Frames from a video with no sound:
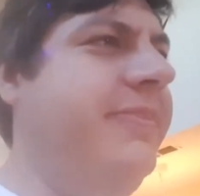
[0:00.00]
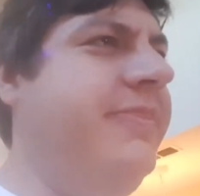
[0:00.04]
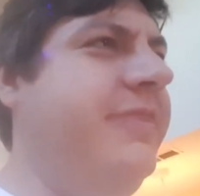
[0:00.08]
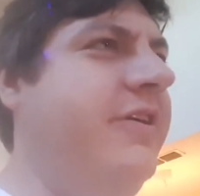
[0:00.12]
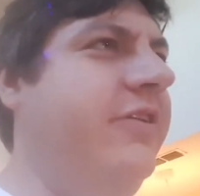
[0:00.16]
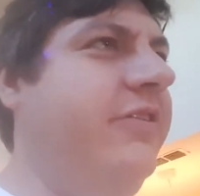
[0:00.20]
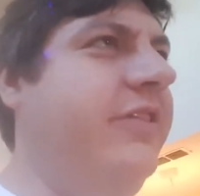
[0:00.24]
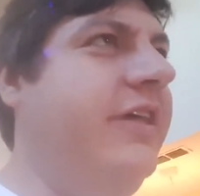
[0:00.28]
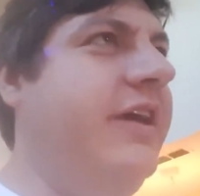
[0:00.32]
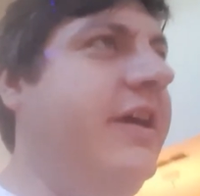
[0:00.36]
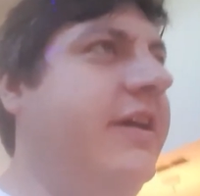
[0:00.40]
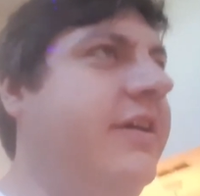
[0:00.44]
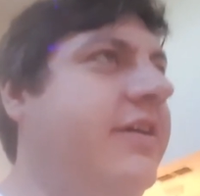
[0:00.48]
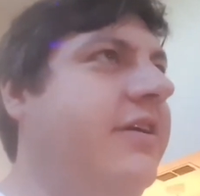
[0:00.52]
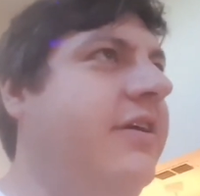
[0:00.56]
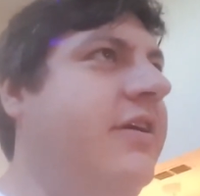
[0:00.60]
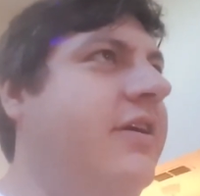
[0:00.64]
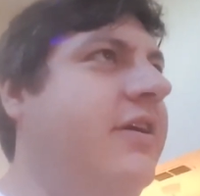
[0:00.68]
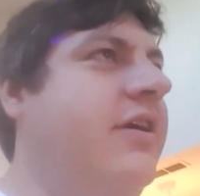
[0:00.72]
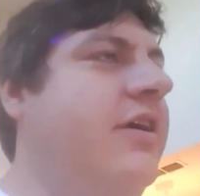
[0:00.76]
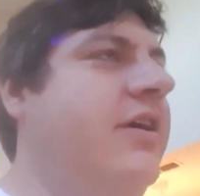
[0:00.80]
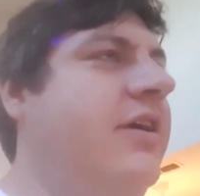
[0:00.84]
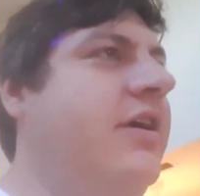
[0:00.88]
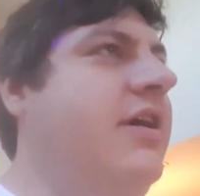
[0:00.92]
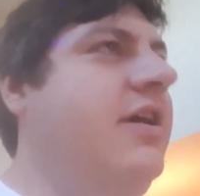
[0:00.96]
They're like,
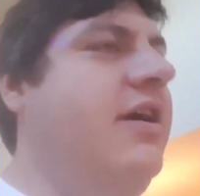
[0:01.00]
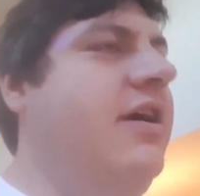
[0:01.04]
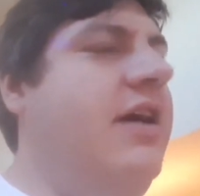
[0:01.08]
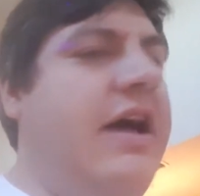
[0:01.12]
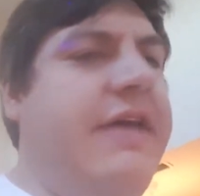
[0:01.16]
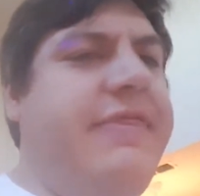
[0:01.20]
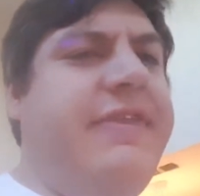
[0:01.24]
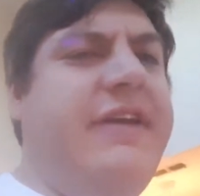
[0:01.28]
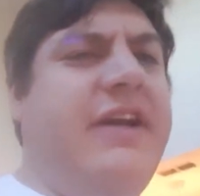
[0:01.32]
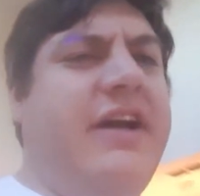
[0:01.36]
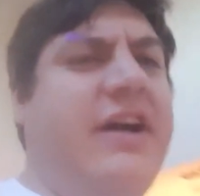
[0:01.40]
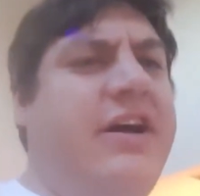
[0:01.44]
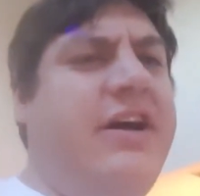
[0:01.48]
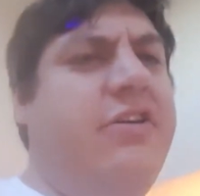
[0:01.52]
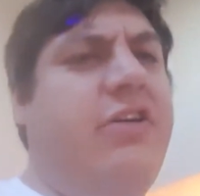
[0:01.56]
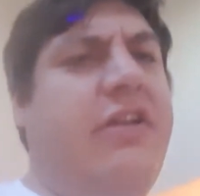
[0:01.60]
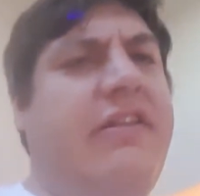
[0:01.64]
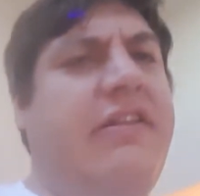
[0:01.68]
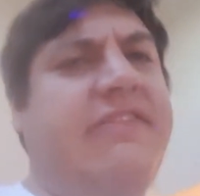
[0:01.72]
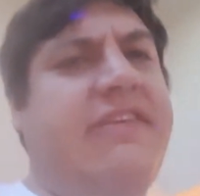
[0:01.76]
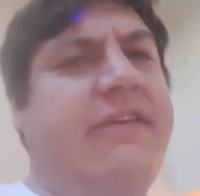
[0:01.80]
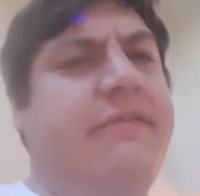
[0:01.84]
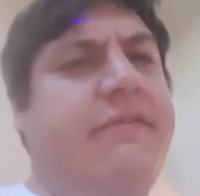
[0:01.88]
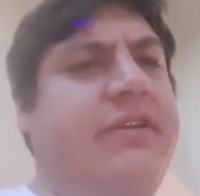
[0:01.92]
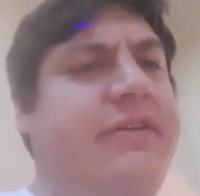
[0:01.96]
I think
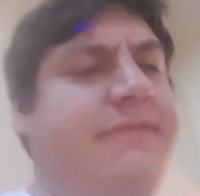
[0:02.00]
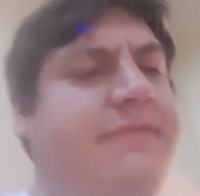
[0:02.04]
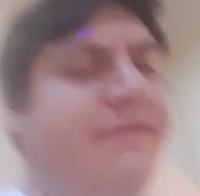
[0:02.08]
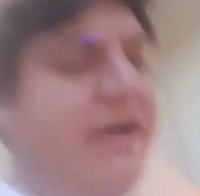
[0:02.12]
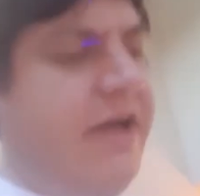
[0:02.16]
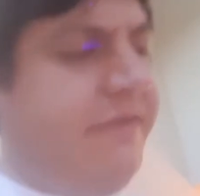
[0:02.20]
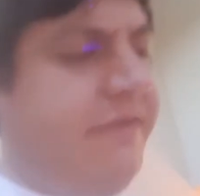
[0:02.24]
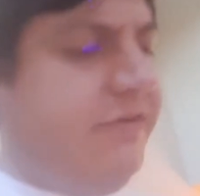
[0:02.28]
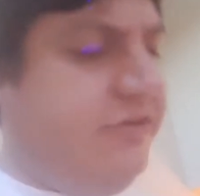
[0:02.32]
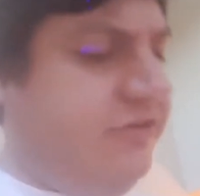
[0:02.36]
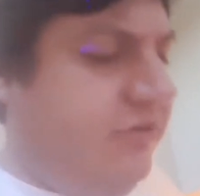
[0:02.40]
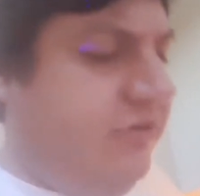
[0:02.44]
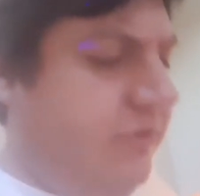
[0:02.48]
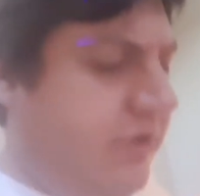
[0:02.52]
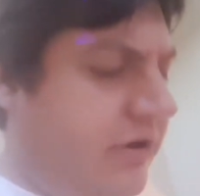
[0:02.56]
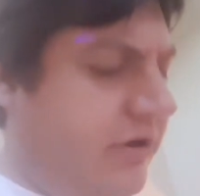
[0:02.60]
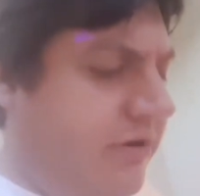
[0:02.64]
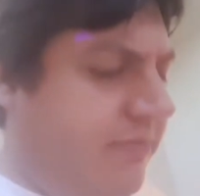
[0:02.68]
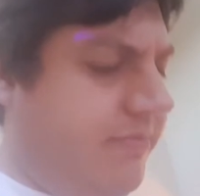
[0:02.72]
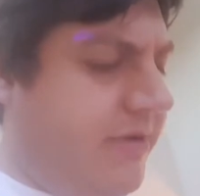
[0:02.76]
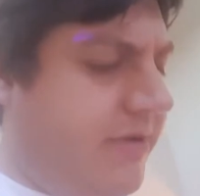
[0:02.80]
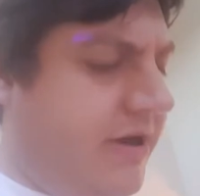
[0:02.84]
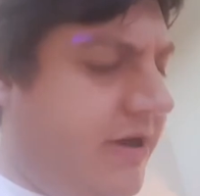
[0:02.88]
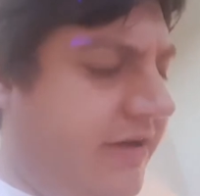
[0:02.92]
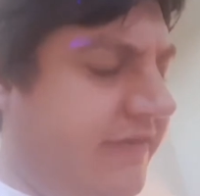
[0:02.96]
175 or 200
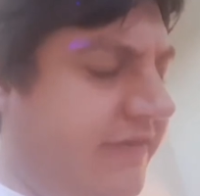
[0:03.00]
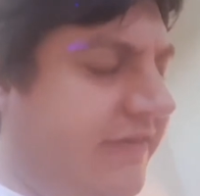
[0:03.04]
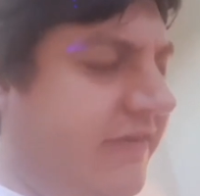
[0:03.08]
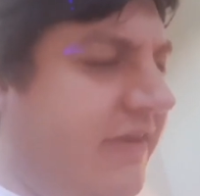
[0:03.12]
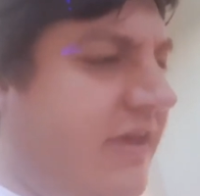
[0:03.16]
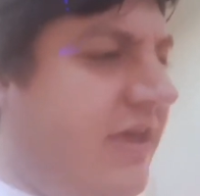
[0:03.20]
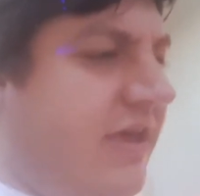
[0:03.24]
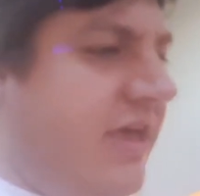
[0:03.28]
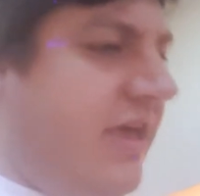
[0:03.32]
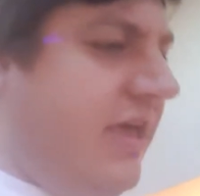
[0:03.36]
bucks.